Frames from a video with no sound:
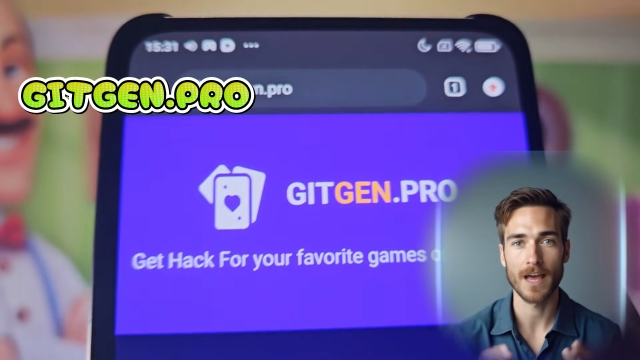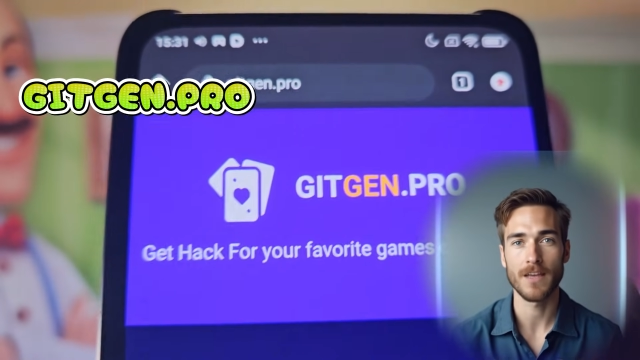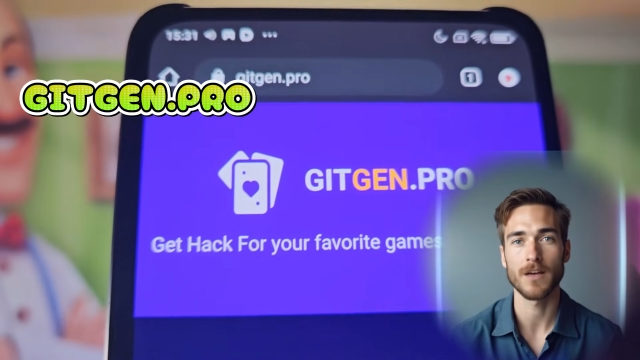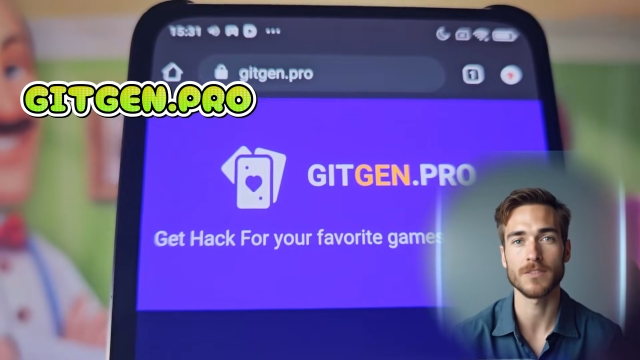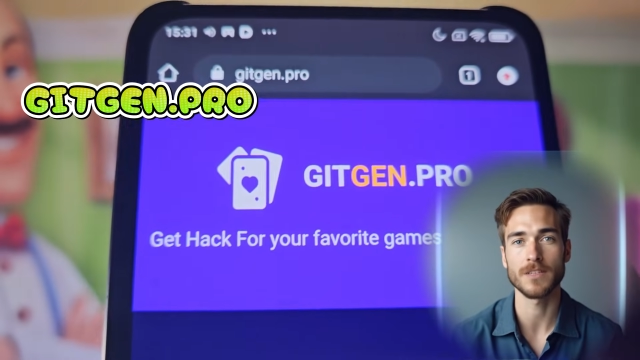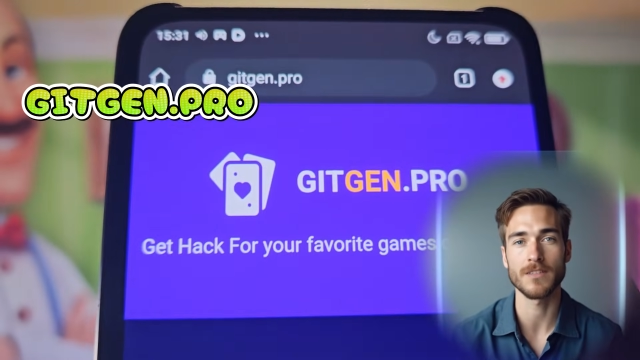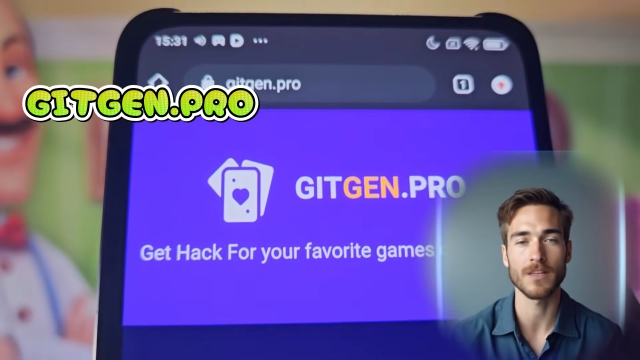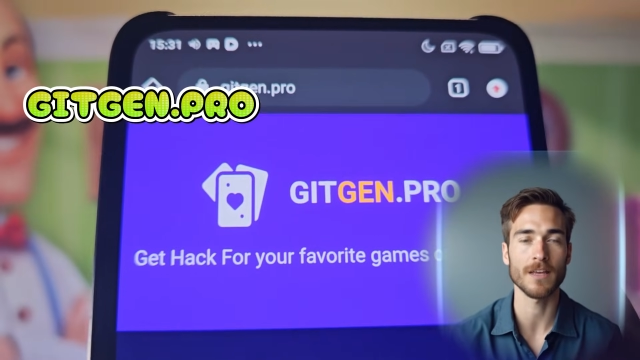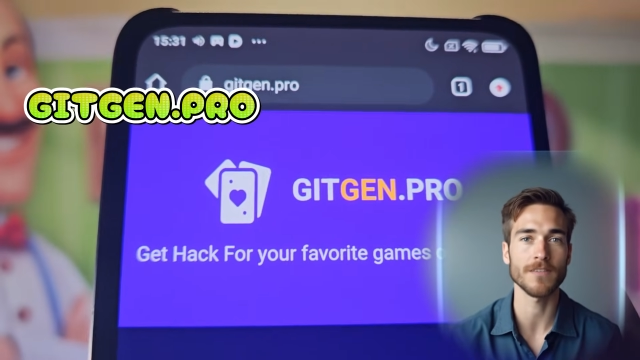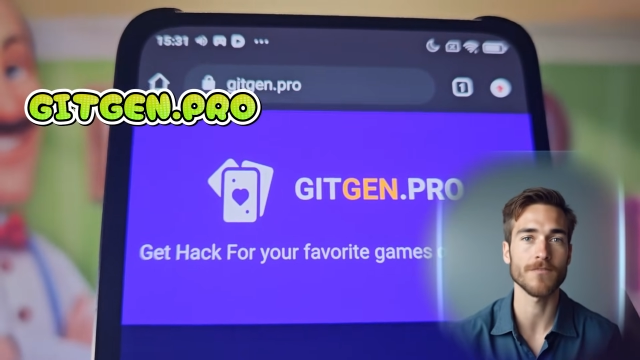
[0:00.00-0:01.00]
and go to the
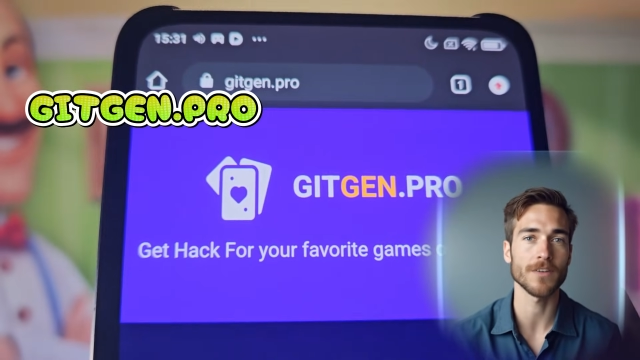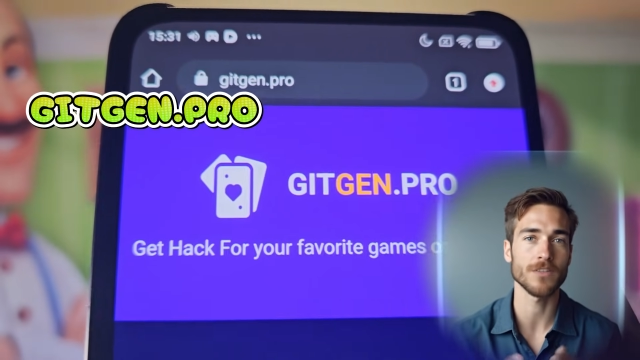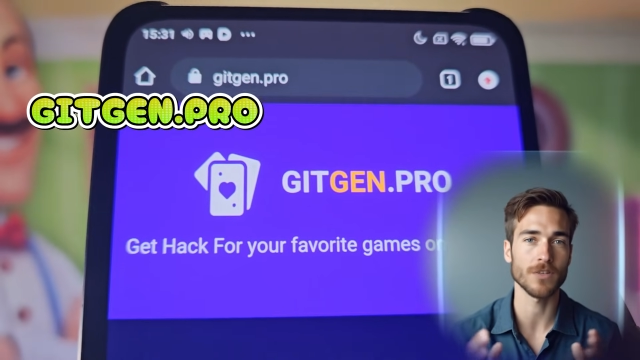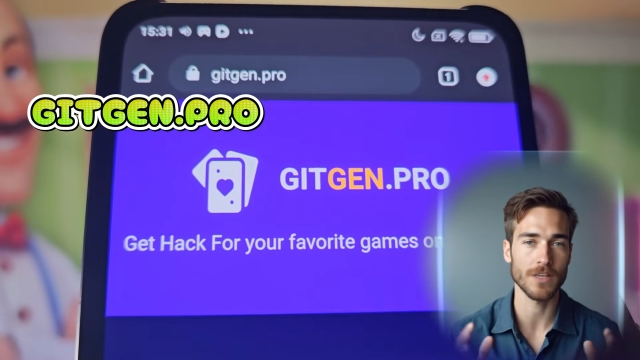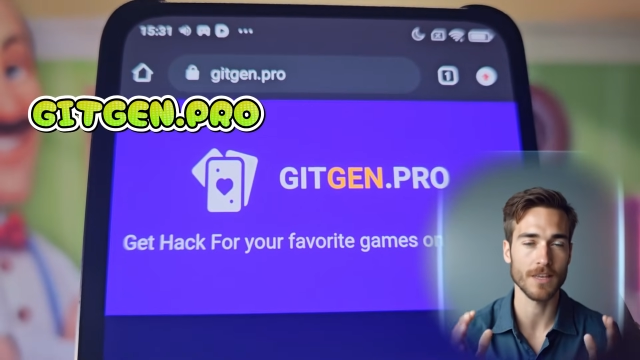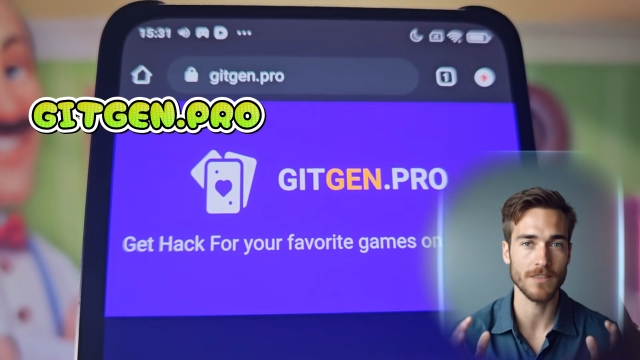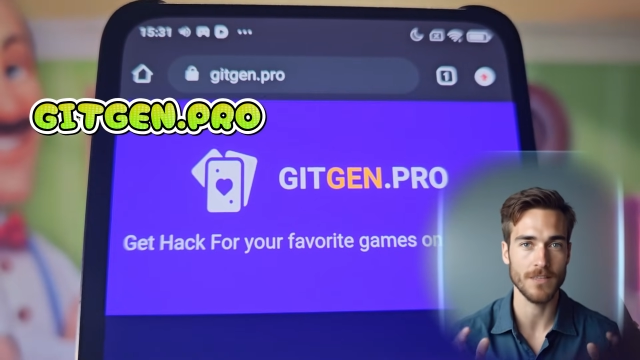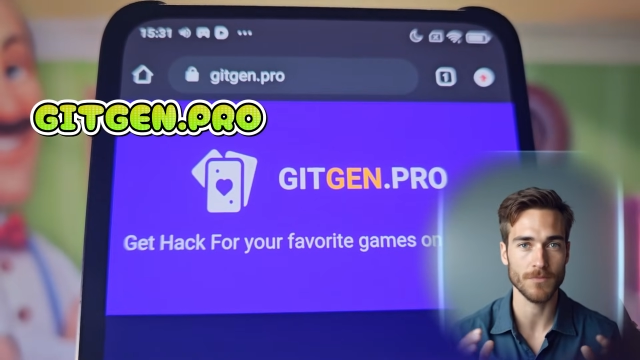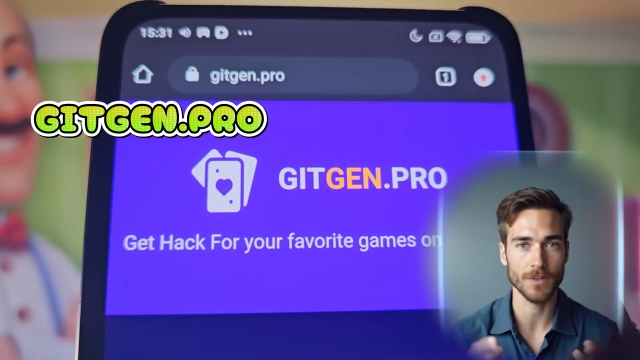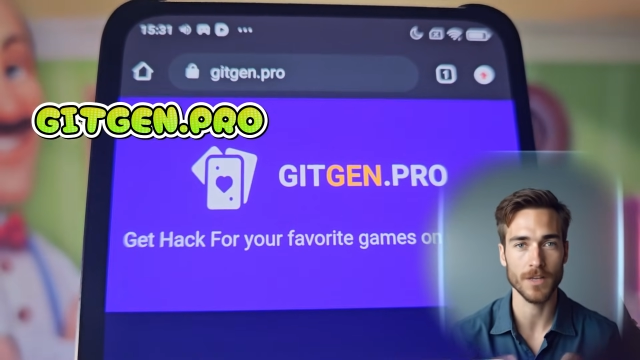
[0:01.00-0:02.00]
site featured in
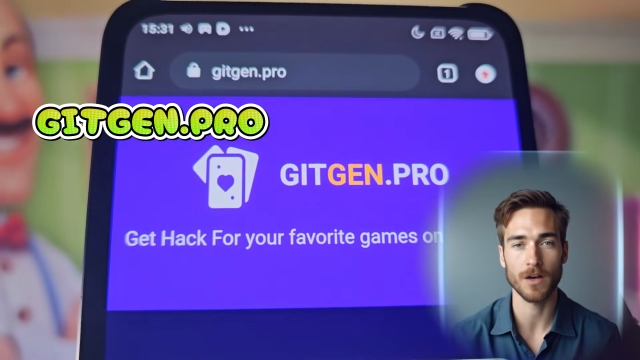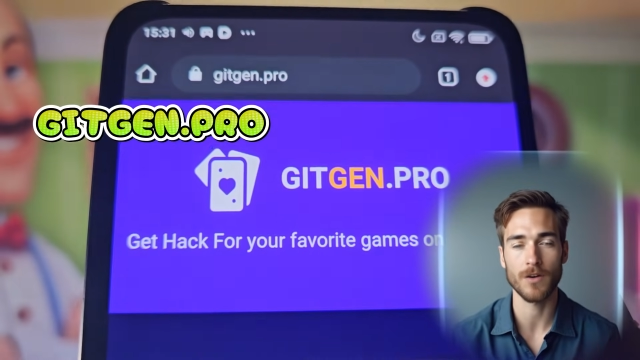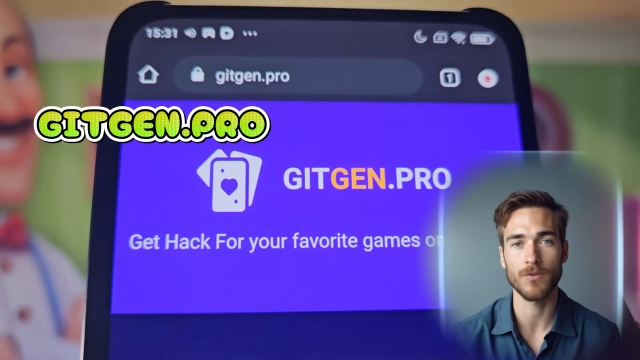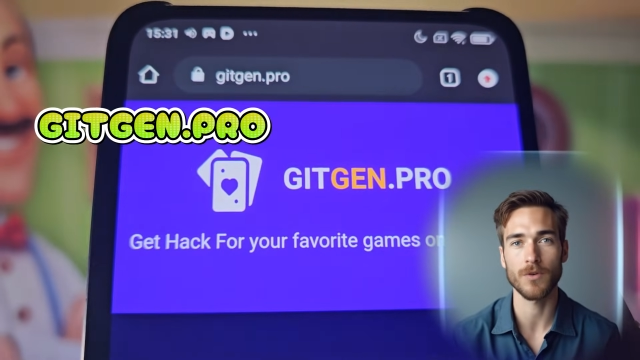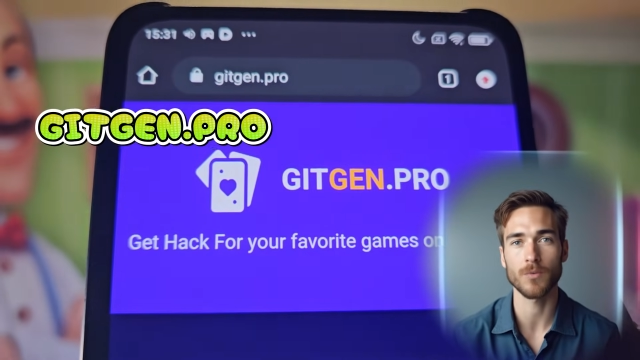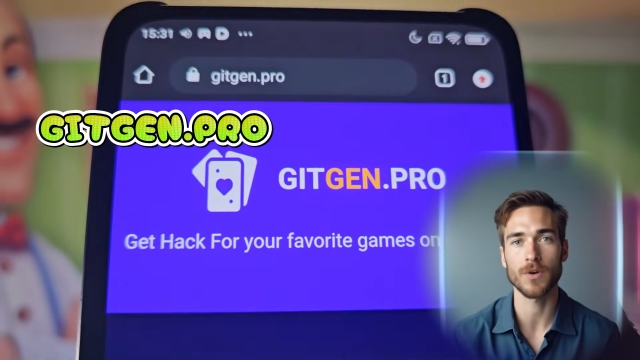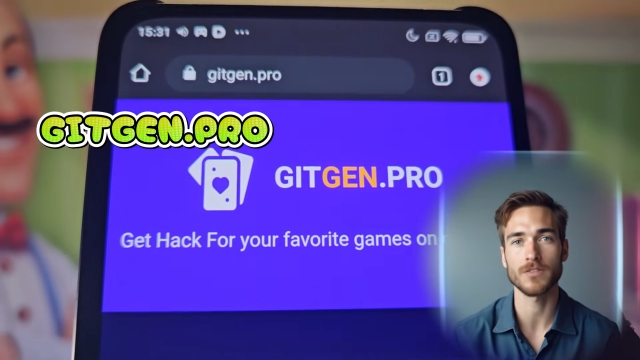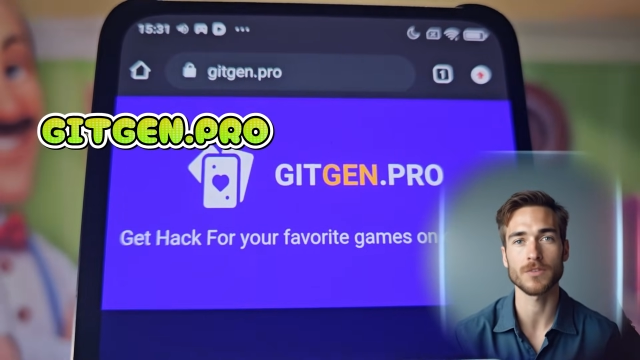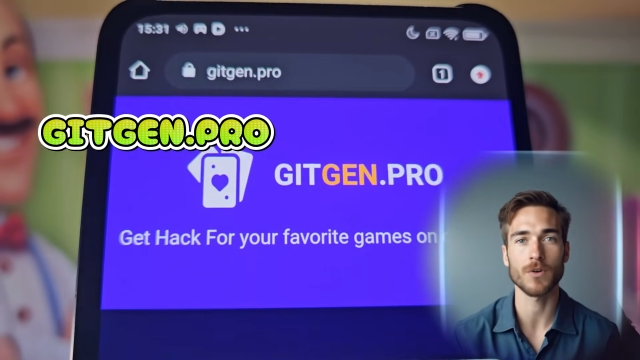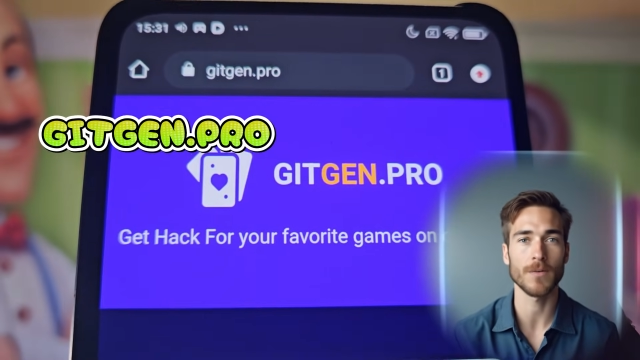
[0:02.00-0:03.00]
this video.
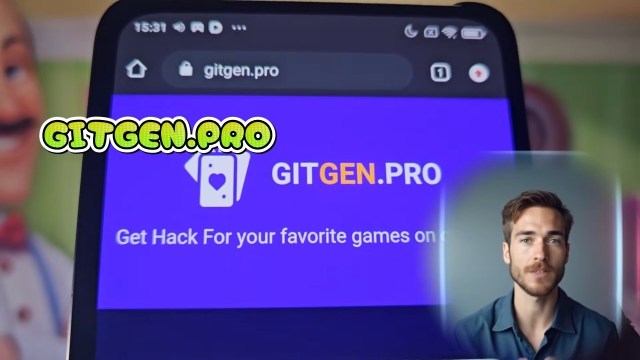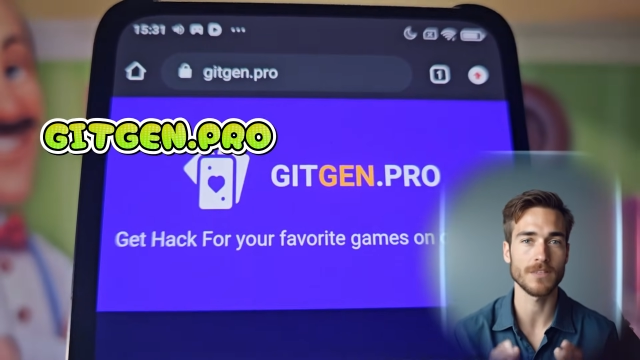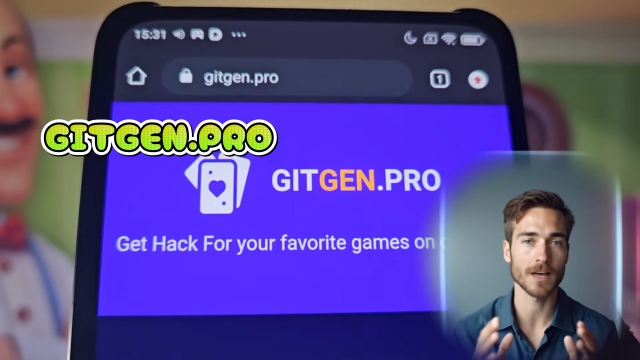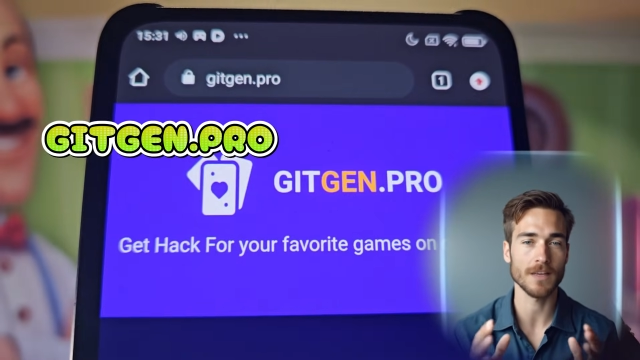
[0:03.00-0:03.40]
Once you're on the site,